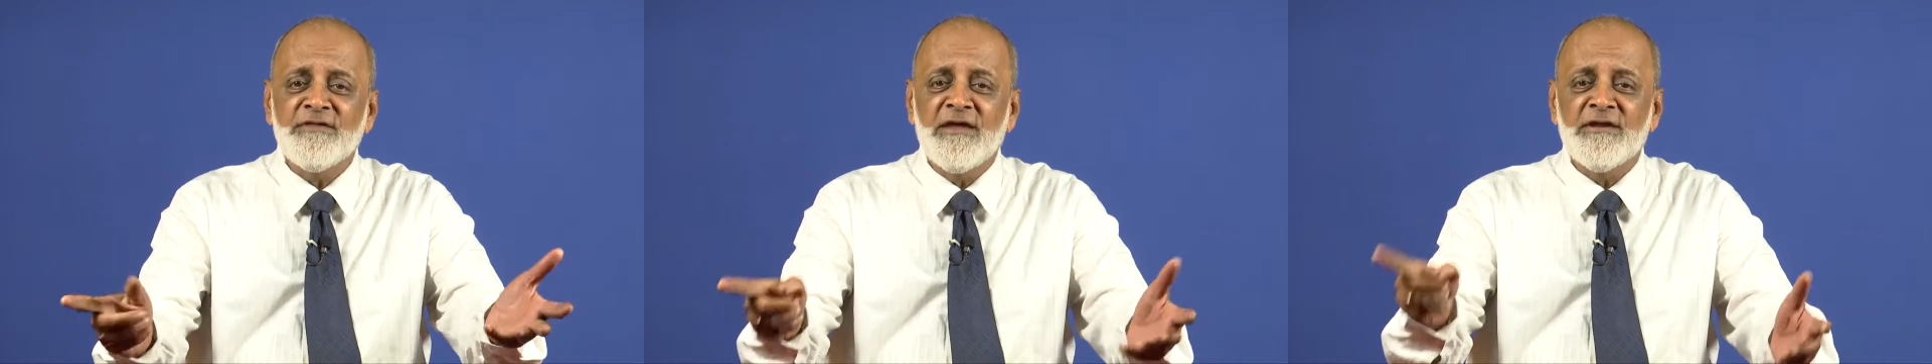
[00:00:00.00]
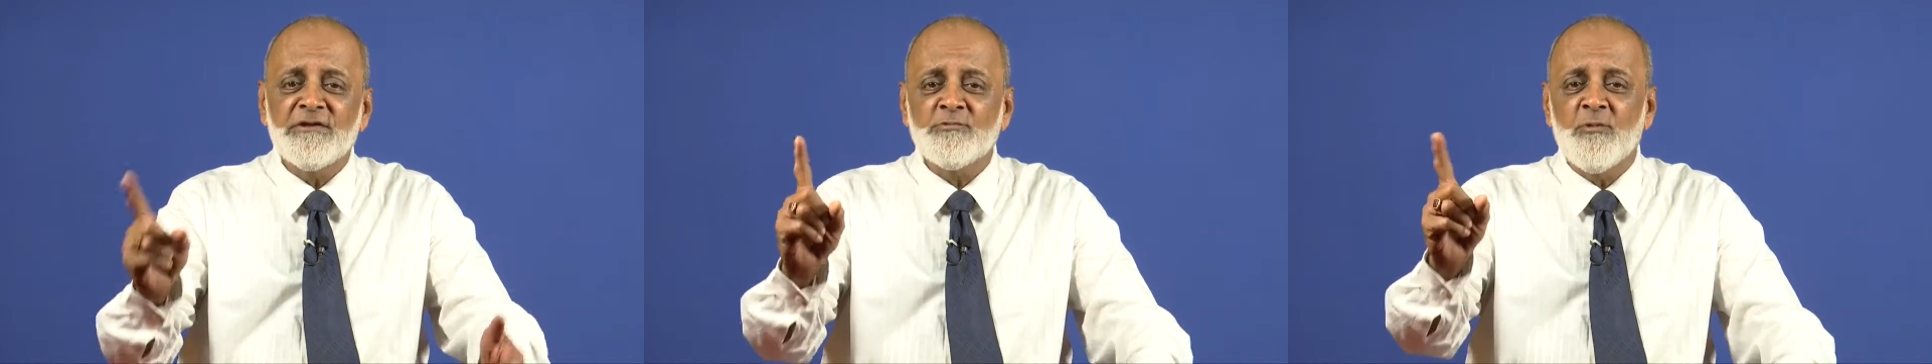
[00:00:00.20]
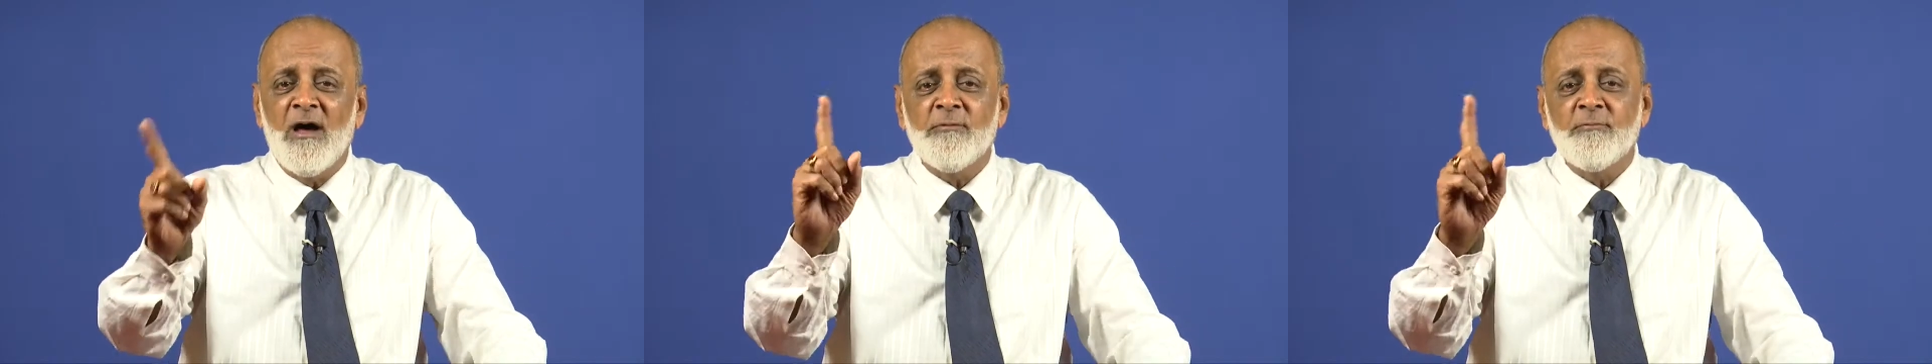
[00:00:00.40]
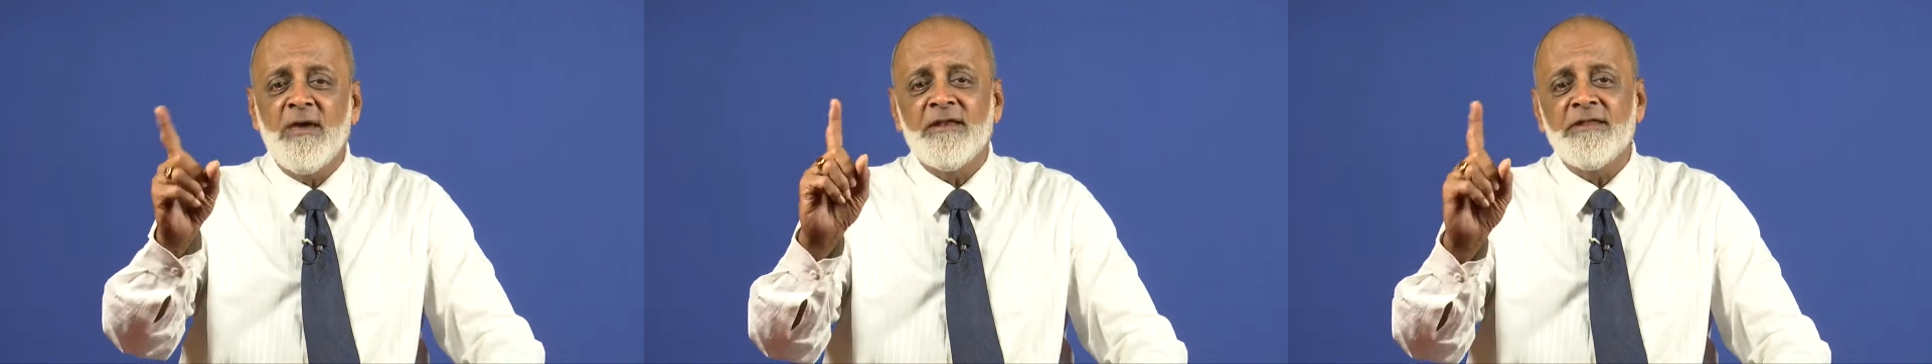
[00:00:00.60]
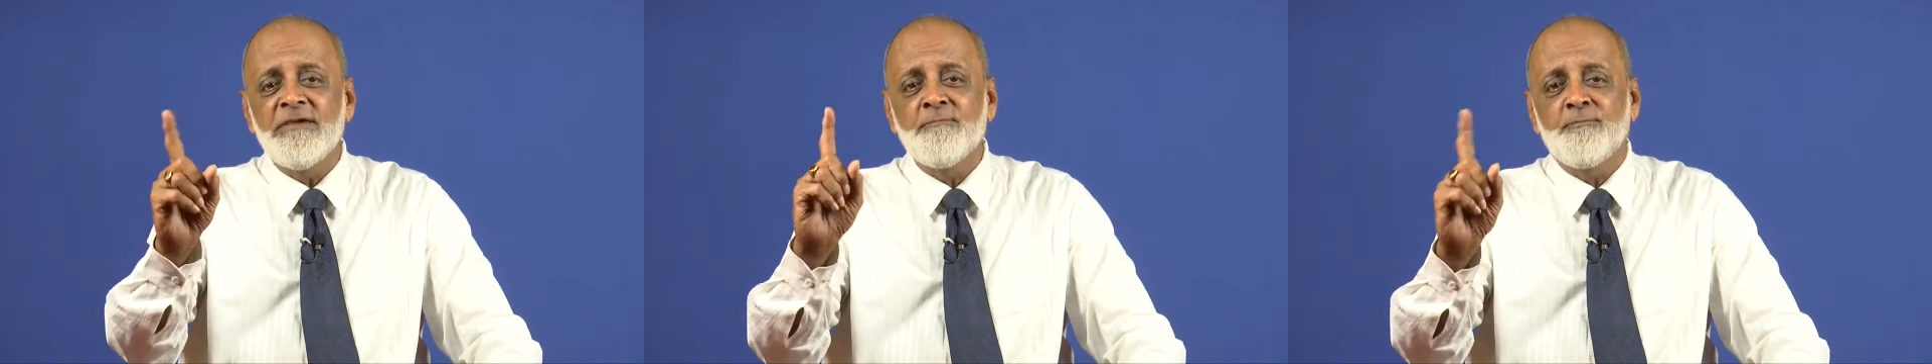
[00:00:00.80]
there is one
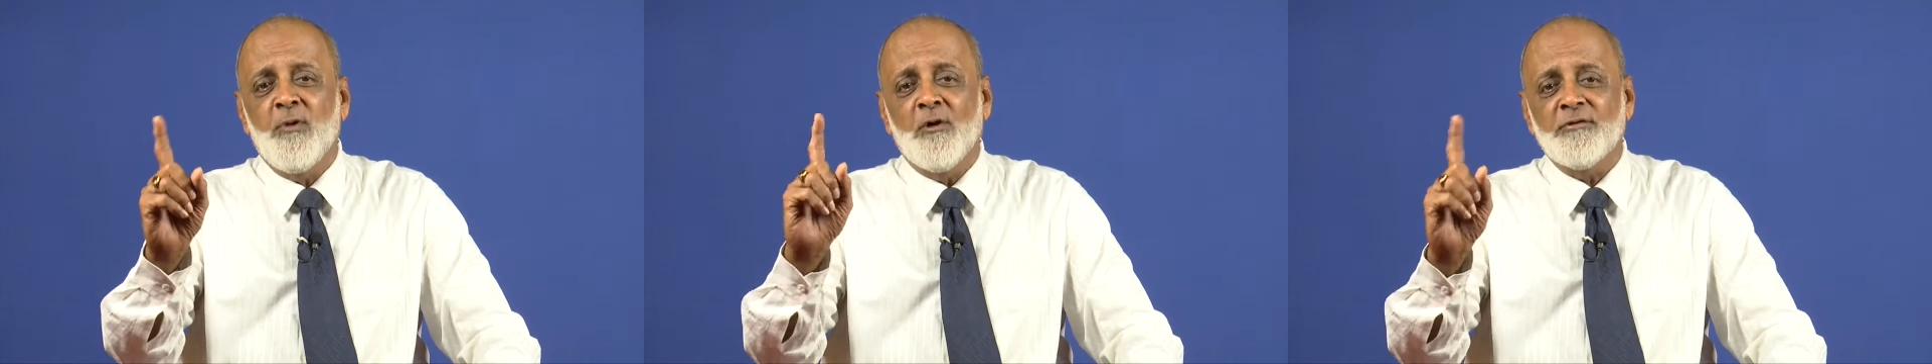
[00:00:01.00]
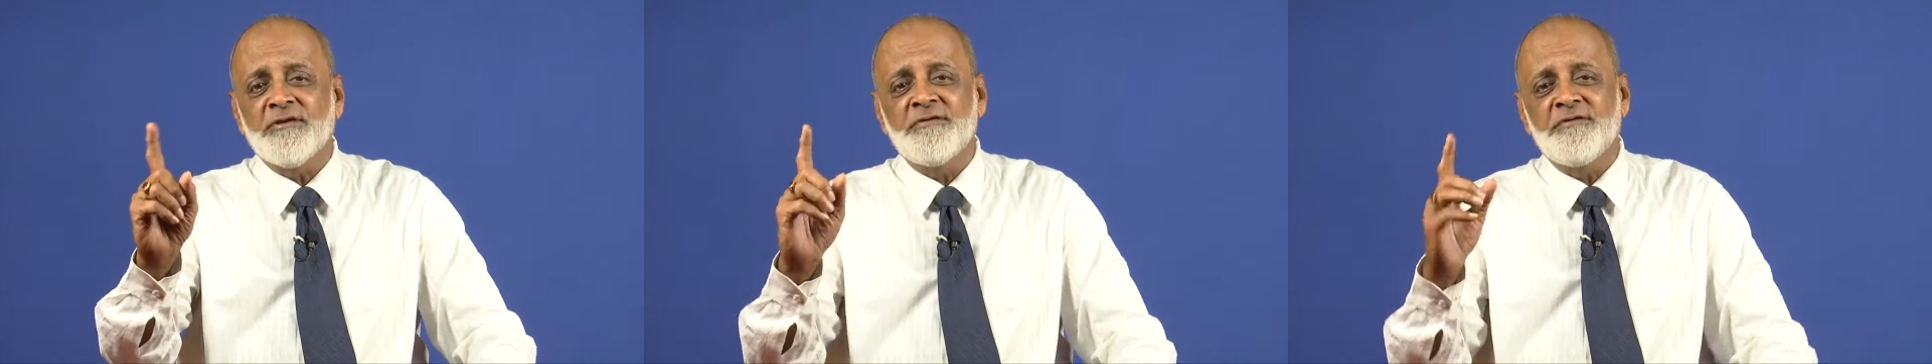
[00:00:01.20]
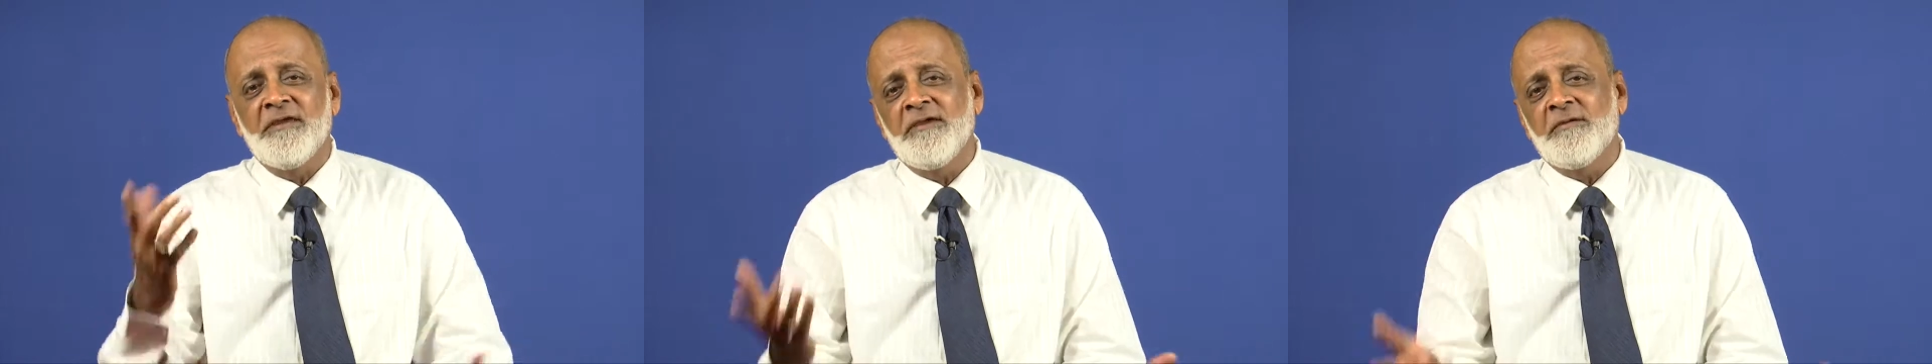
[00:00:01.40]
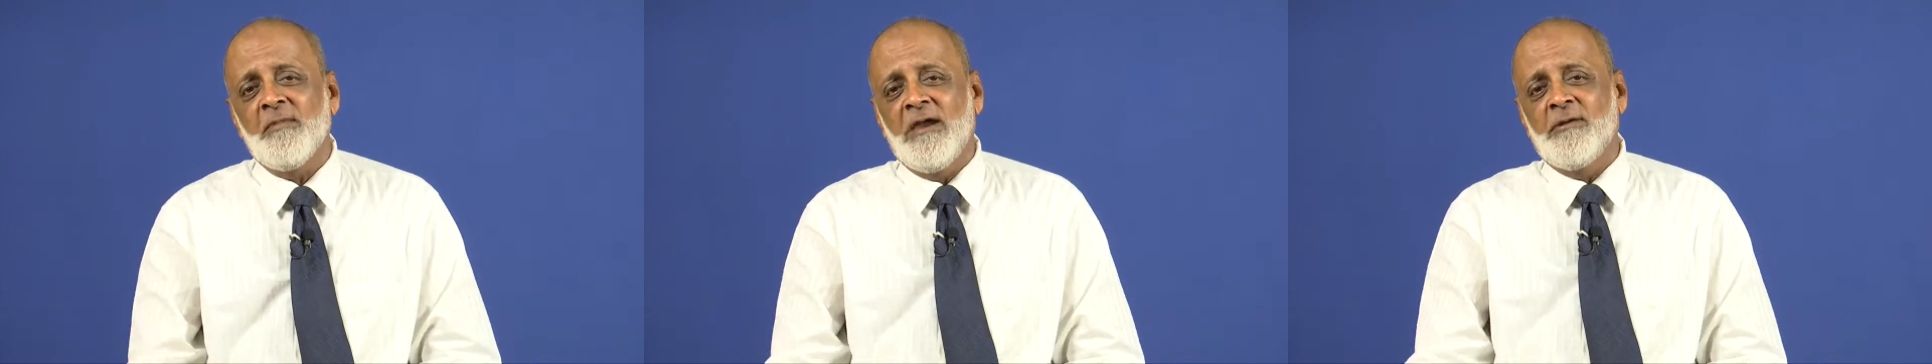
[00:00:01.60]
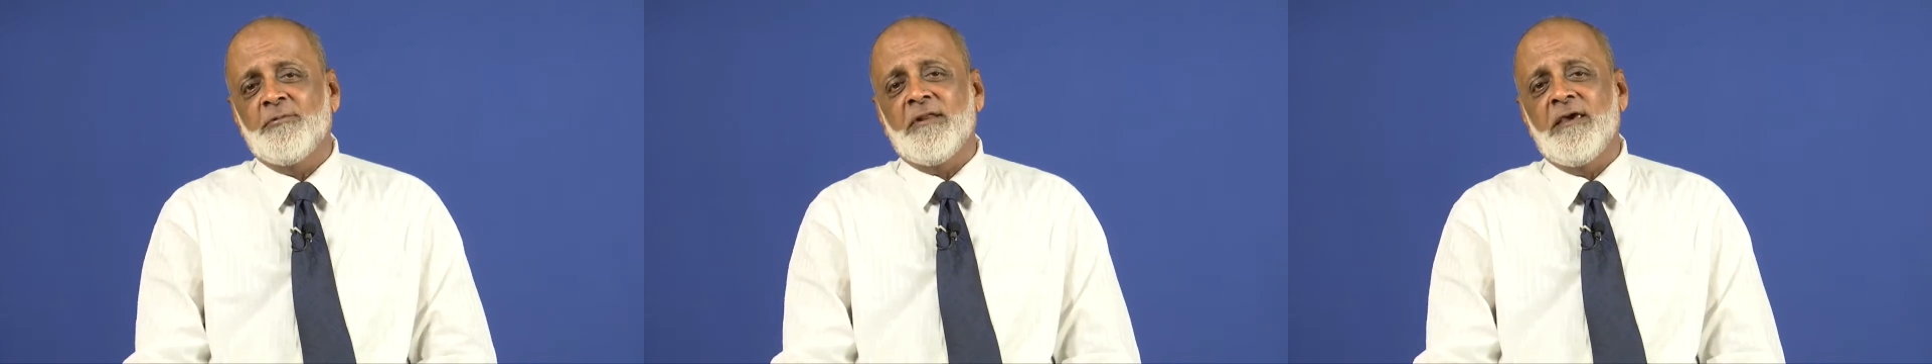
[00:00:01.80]
very important thing,
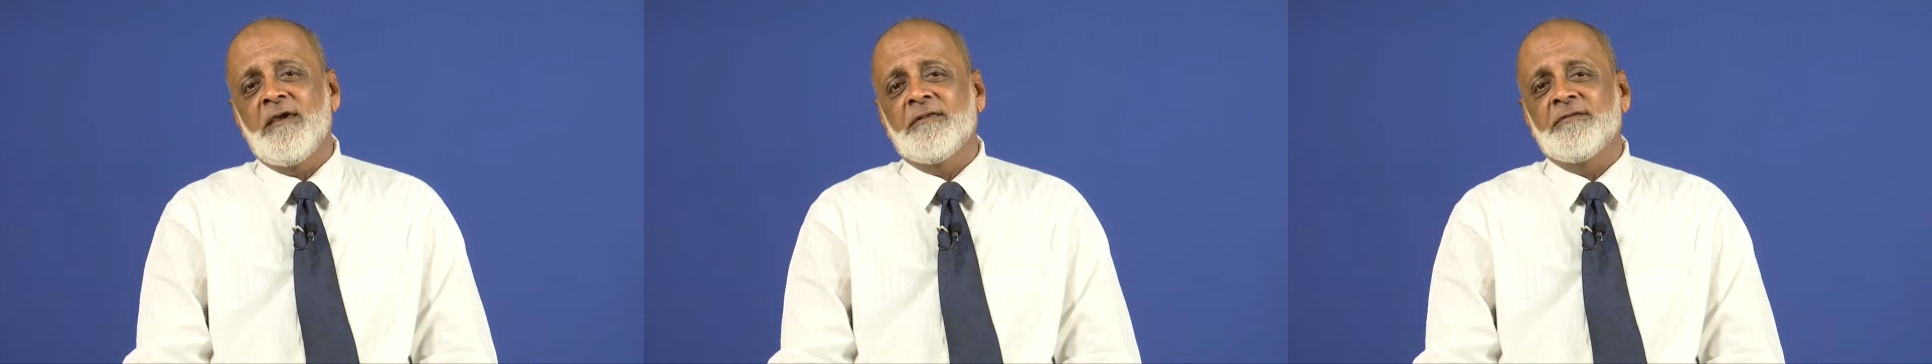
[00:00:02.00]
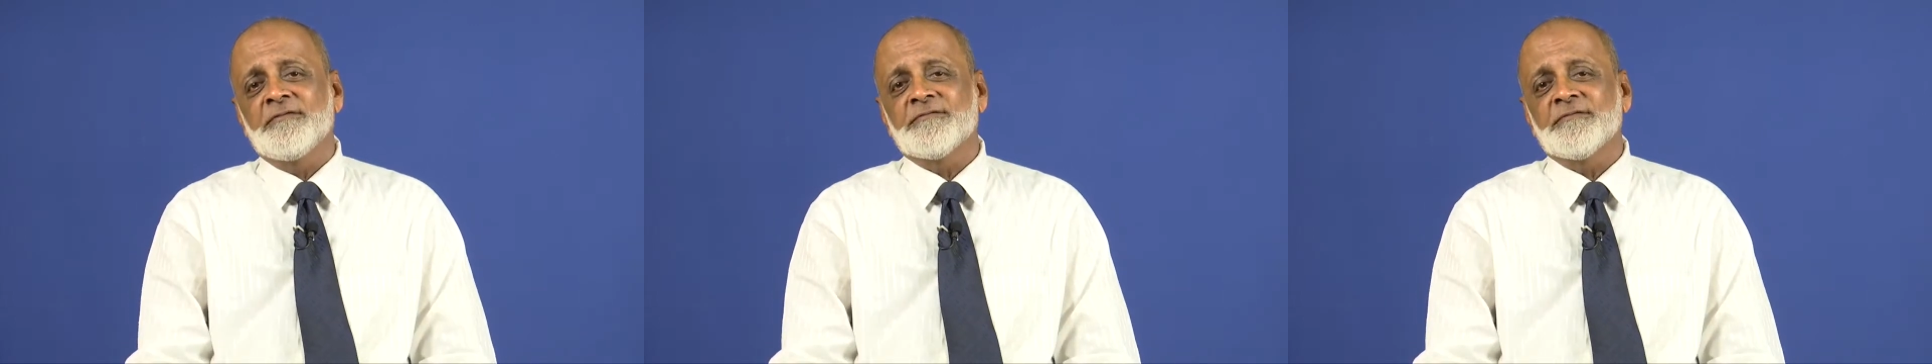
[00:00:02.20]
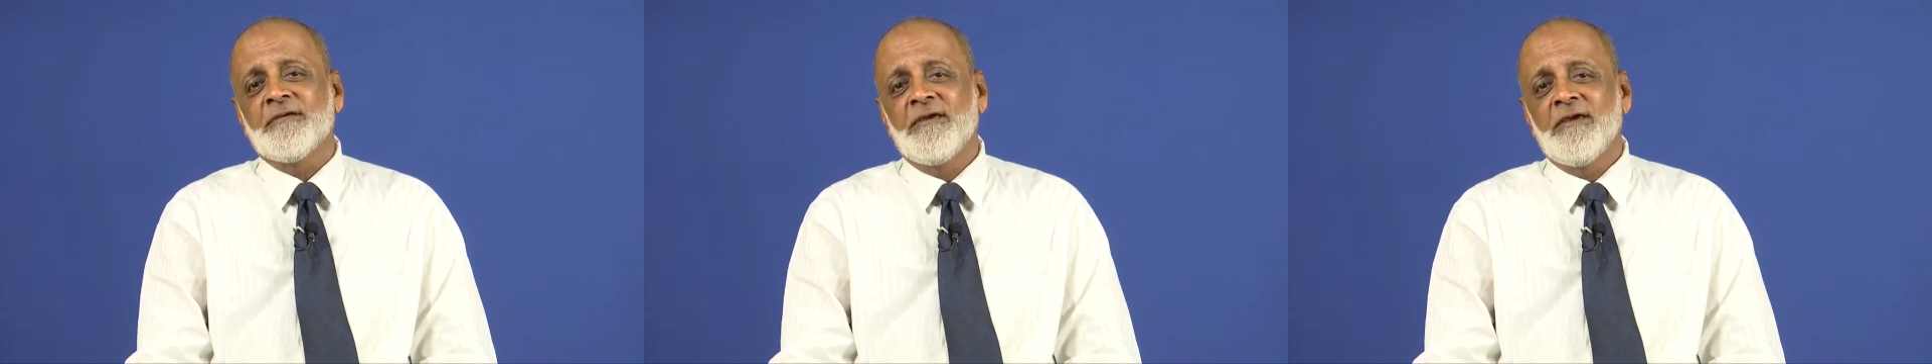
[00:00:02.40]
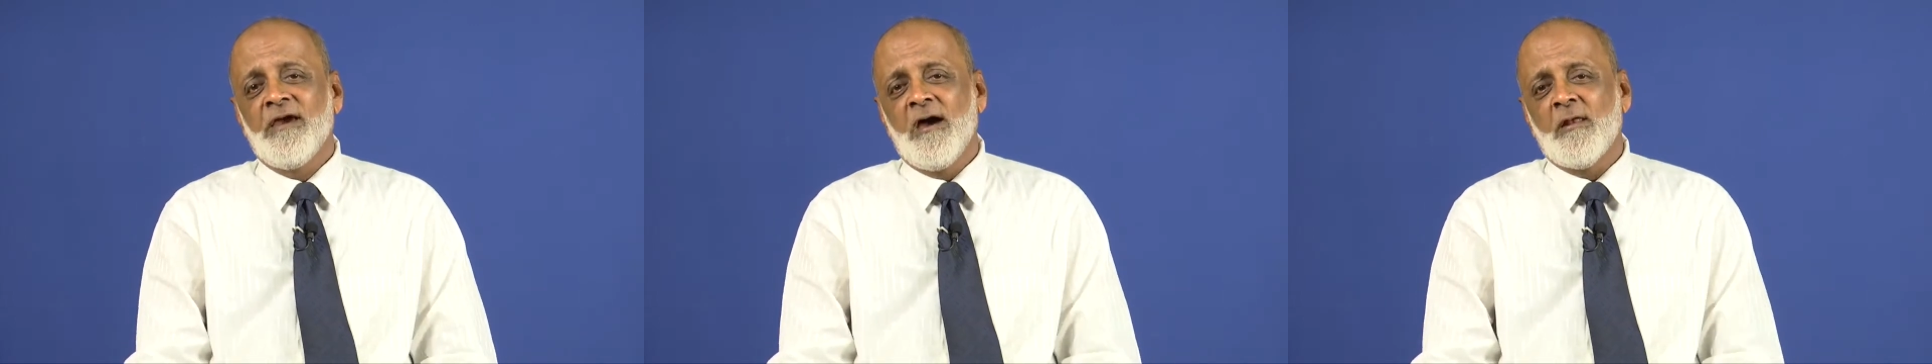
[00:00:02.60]
my friend.